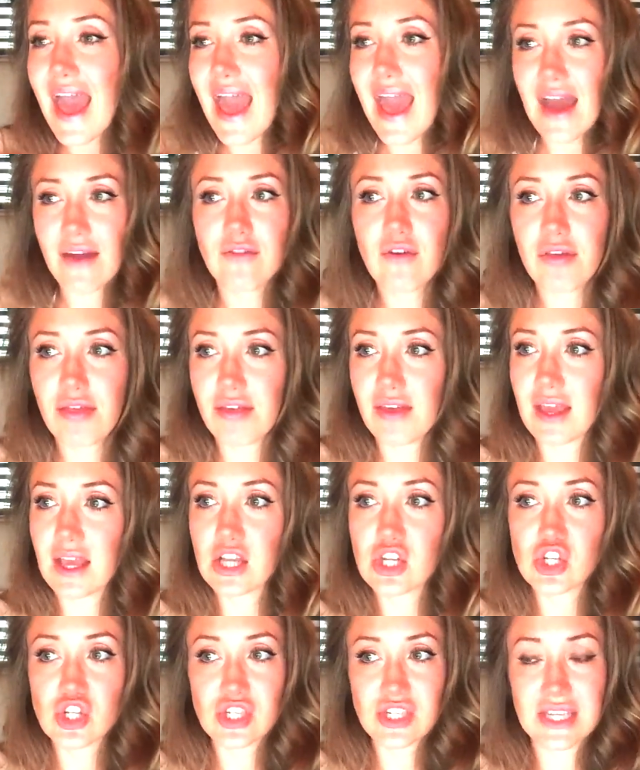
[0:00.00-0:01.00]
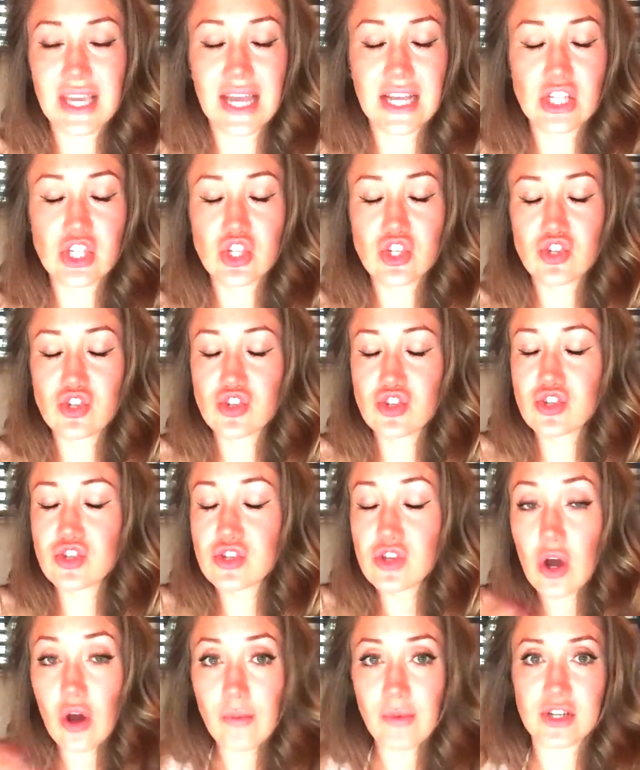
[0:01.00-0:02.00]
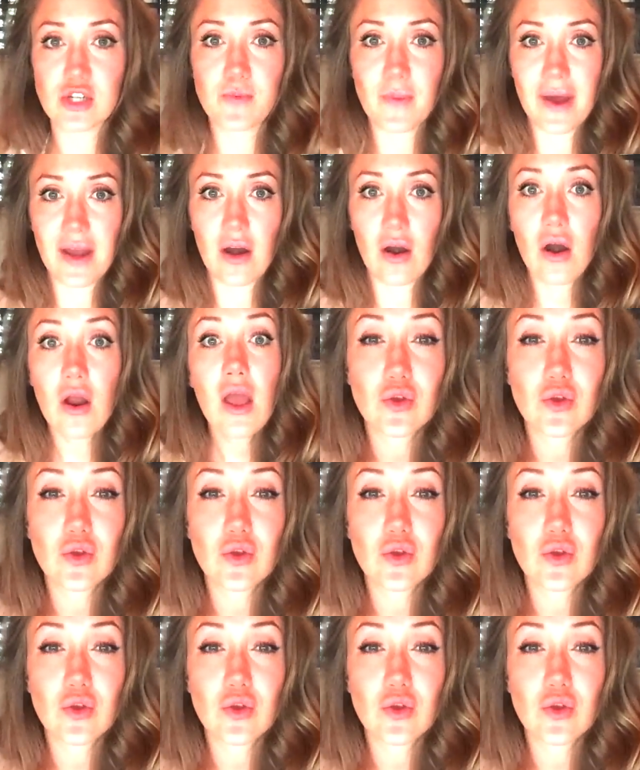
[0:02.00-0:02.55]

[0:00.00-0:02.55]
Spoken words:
Everything just gets so much better.